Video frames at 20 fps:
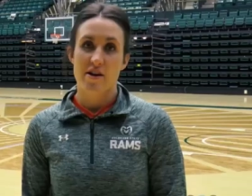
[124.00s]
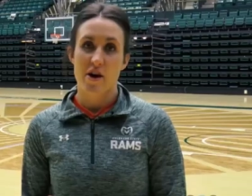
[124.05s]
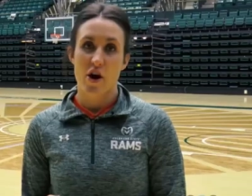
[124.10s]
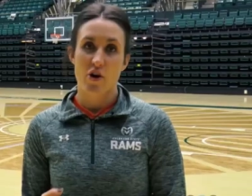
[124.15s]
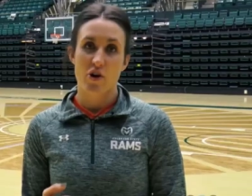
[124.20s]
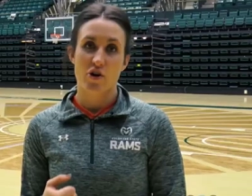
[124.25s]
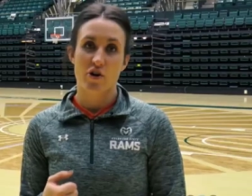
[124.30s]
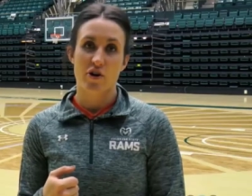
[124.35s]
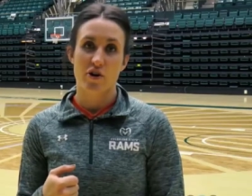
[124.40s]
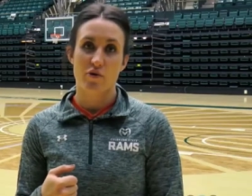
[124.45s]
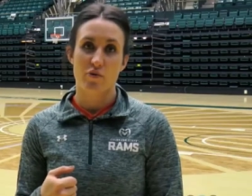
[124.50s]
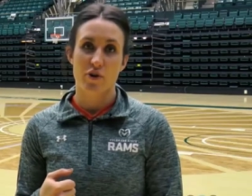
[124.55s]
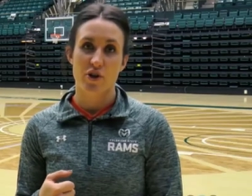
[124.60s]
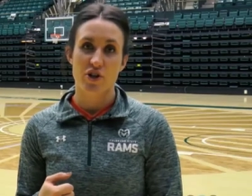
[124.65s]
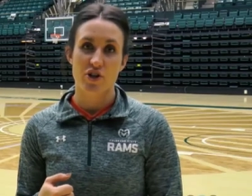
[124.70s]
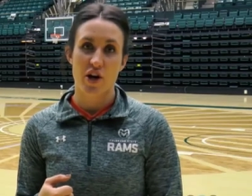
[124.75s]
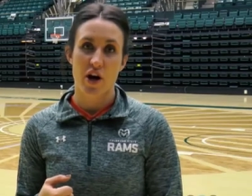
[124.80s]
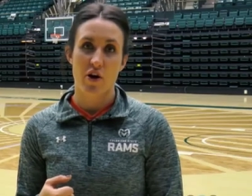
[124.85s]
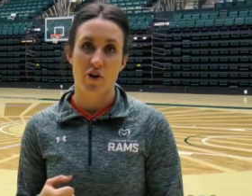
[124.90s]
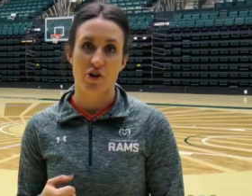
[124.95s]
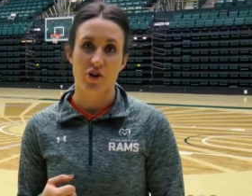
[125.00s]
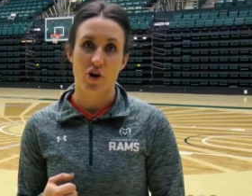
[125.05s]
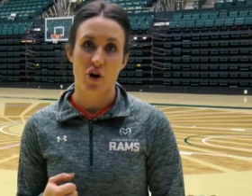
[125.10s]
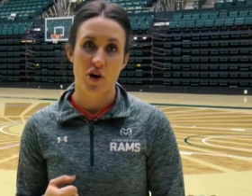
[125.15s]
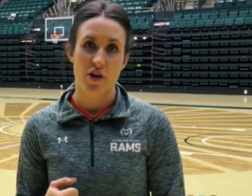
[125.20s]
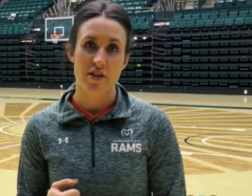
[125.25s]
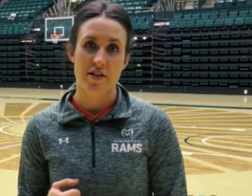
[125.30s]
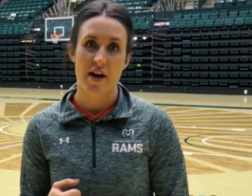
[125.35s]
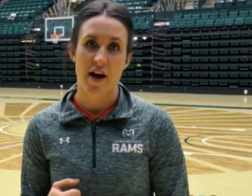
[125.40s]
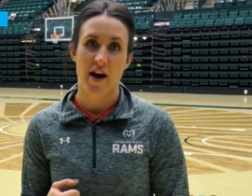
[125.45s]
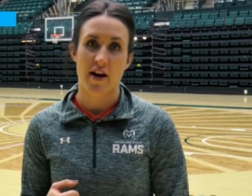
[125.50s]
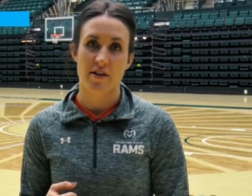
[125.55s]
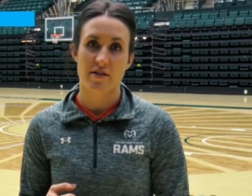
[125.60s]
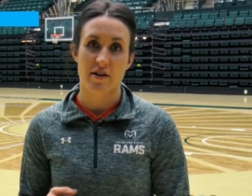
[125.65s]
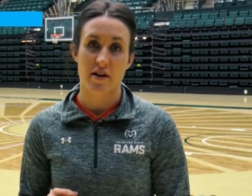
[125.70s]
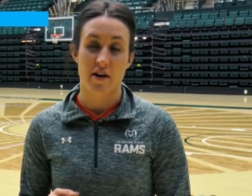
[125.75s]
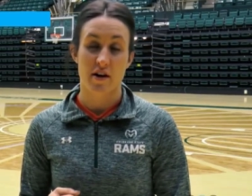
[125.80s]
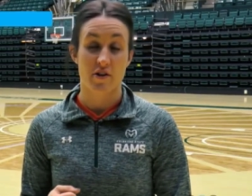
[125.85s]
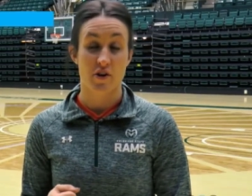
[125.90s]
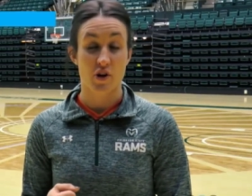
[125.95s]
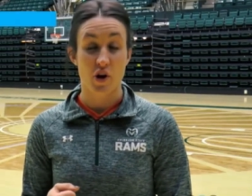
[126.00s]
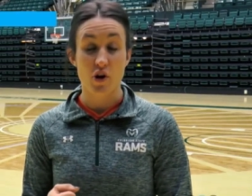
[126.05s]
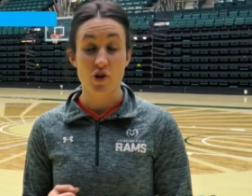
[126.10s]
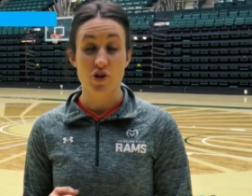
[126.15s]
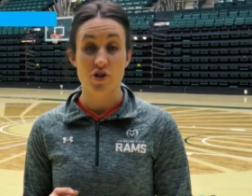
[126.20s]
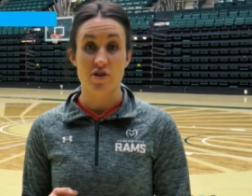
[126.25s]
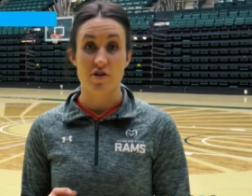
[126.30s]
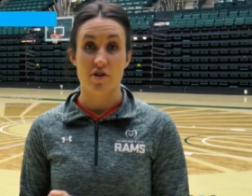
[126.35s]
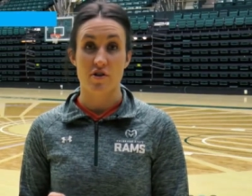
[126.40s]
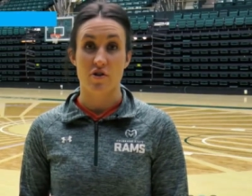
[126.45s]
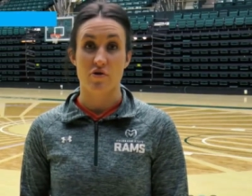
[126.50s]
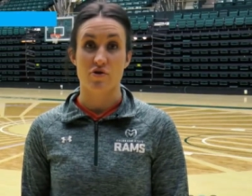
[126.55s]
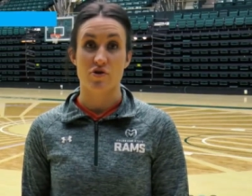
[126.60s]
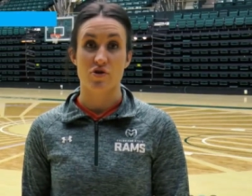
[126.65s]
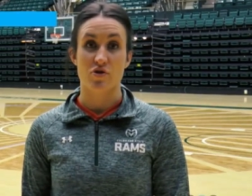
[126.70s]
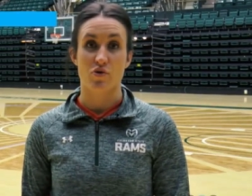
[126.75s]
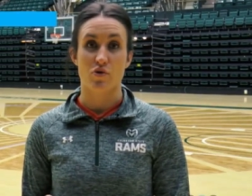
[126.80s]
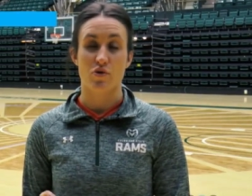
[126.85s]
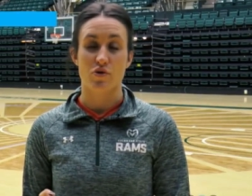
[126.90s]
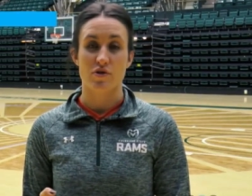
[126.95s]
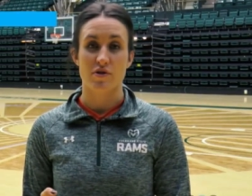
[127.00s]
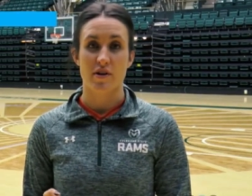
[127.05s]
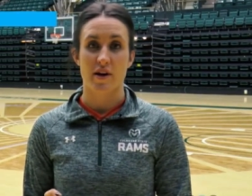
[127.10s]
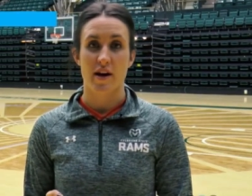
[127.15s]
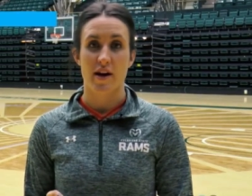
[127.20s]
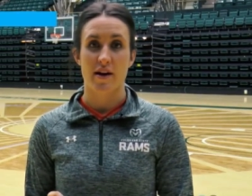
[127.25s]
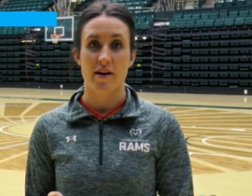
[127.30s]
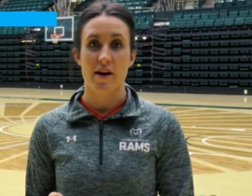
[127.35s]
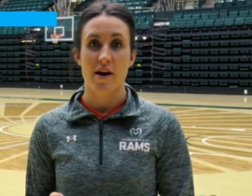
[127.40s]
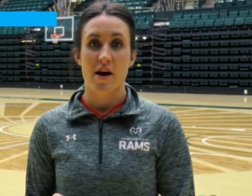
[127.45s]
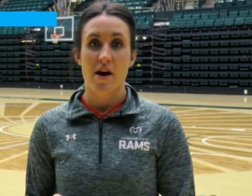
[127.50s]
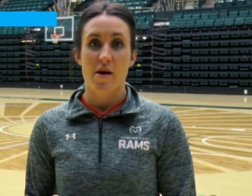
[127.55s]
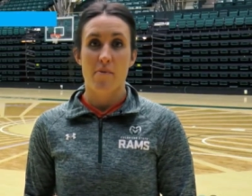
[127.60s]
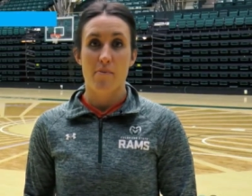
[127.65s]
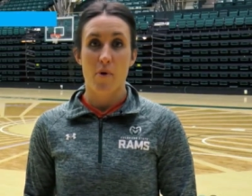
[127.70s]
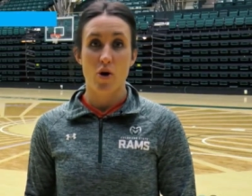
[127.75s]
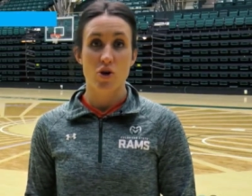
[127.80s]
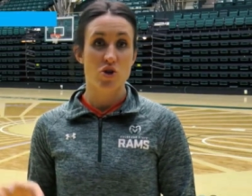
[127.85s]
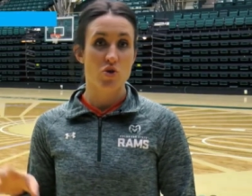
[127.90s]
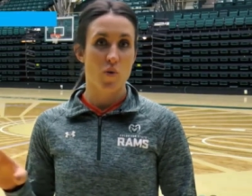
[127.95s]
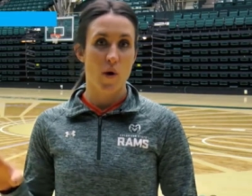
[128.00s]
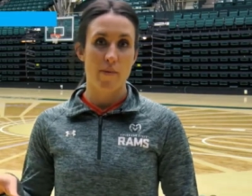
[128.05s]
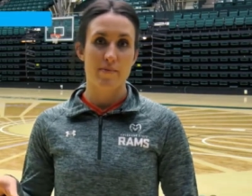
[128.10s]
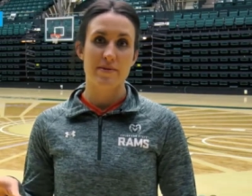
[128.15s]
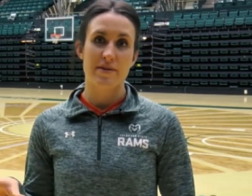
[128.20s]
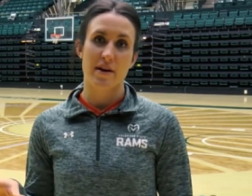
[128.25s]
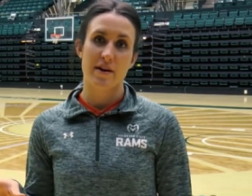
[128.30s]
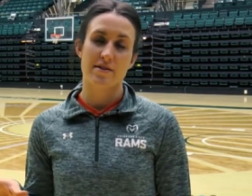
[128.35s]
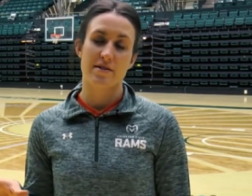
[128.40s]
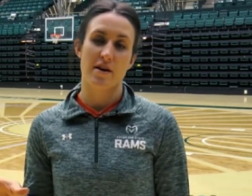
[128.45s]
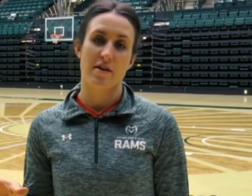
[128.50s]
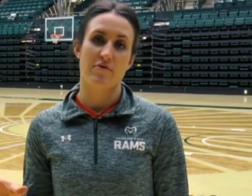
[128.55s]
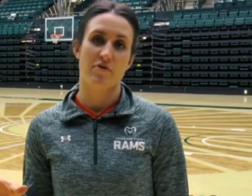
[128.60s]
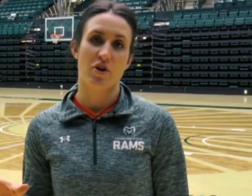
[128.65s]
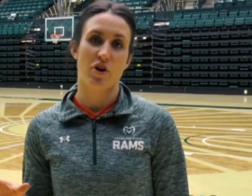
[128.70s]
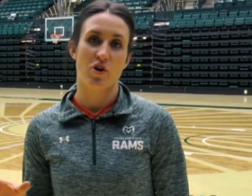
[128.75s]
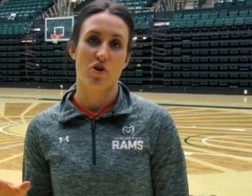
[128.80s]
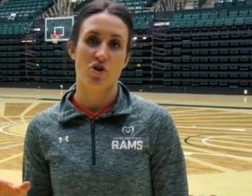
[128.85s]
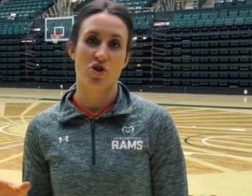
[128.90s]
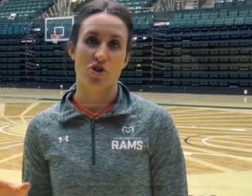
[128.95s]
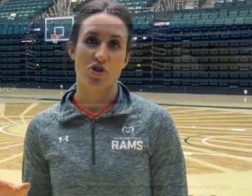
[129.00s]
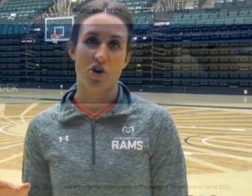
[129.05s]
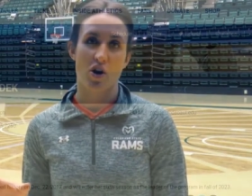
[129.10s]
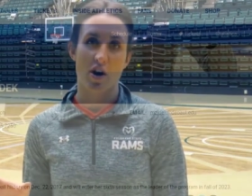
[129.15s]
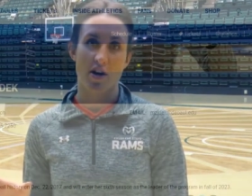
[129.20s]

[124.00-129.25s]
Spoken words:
Now you're going to reach out and contact the coaches at those schools, and most websites have the coach's